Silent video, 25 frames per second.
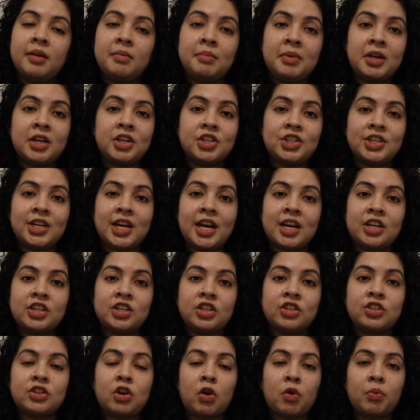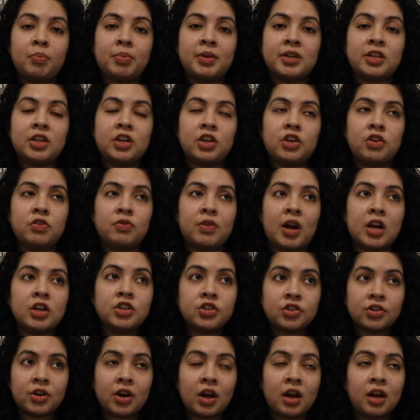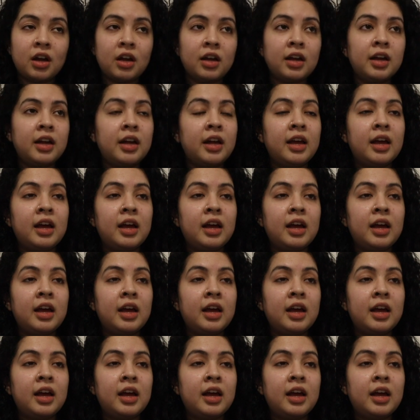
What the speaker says: because she had just opened a new restaurant.